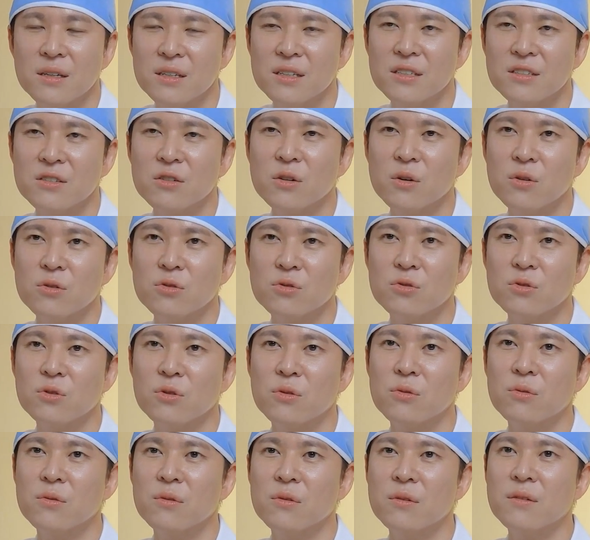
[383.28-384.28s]
is not
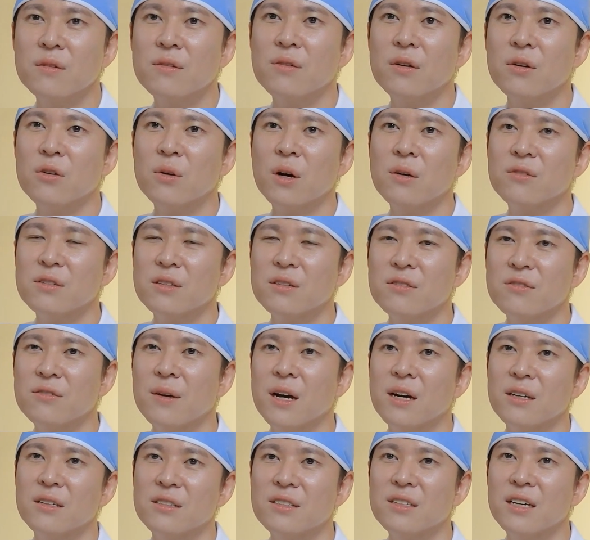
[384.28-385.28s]
true. The grafted
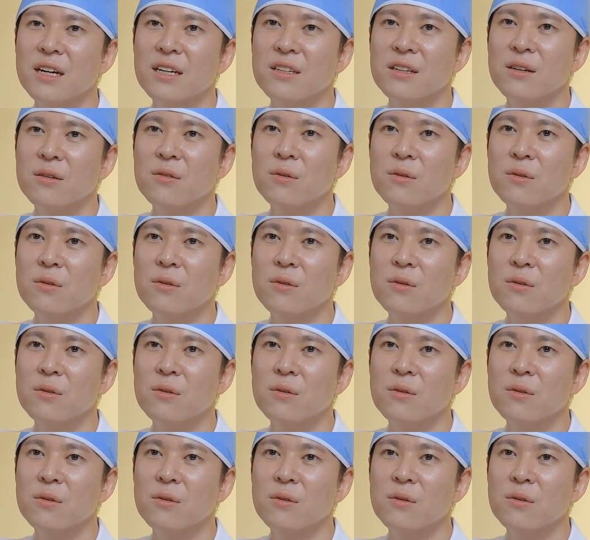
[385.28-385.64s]
fat stays in